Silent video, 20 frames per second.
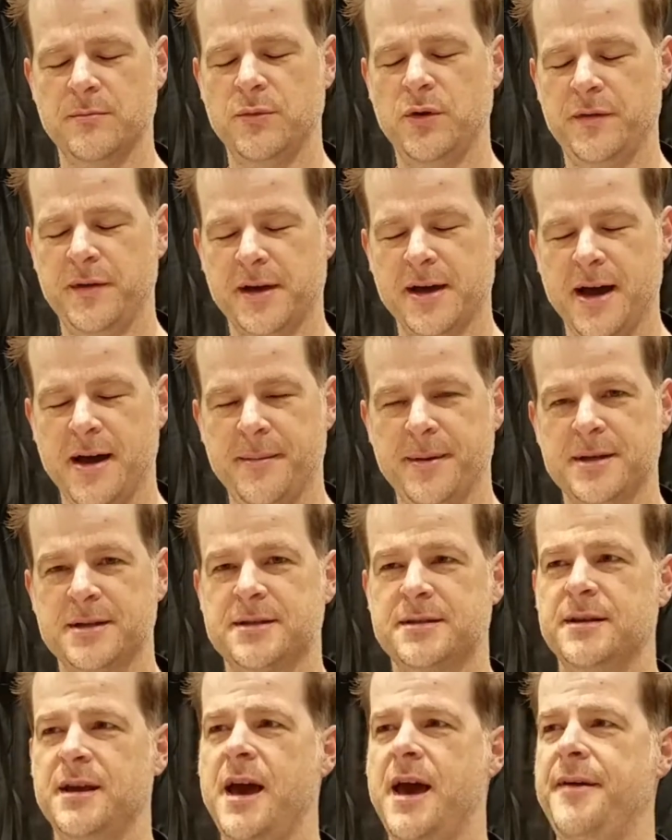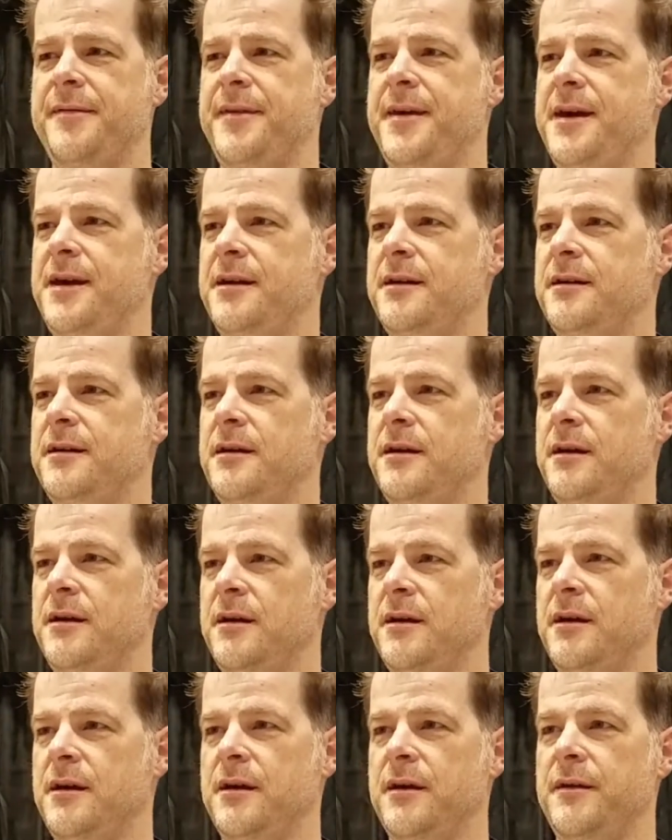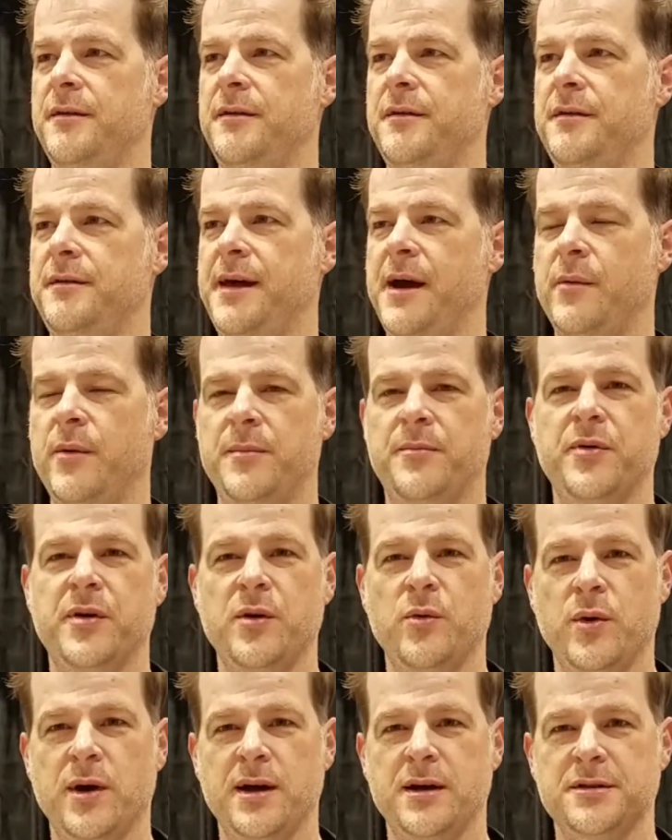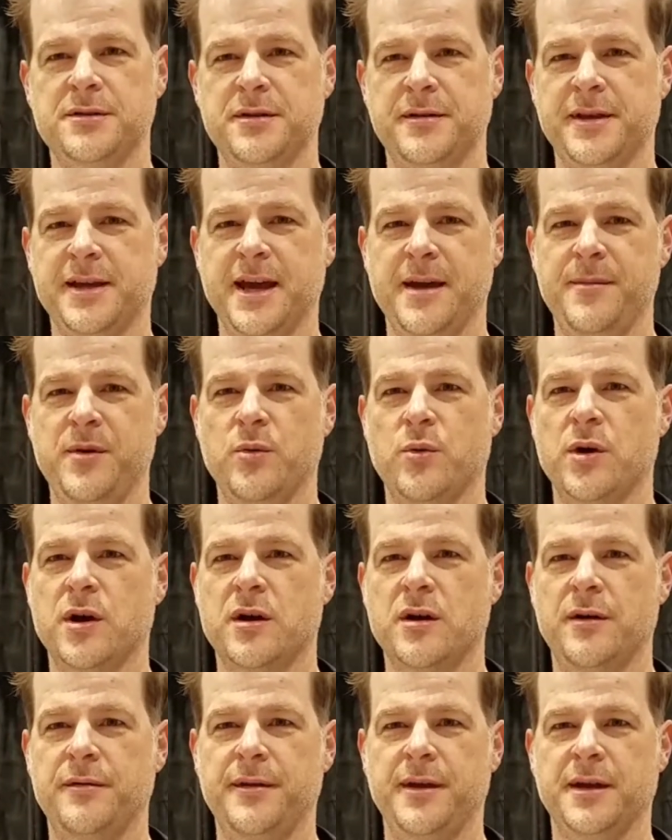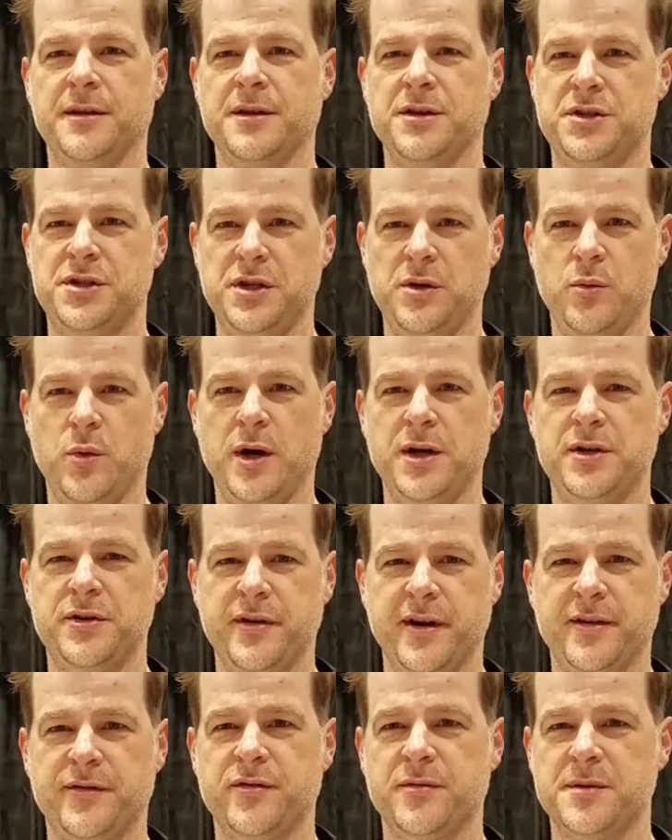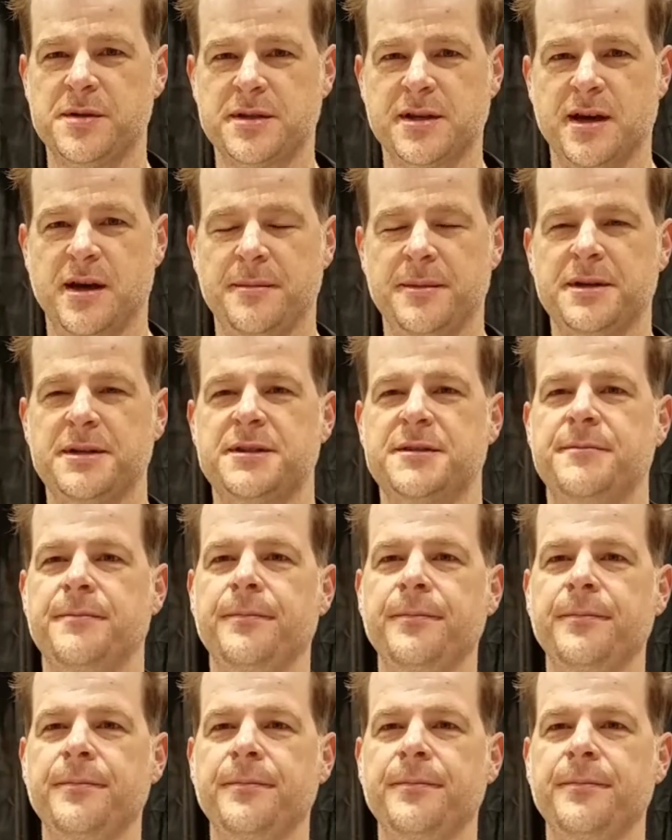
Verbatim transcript: movie comics, and then that went pretty well, so they gave me work on like the G one Transformers comics,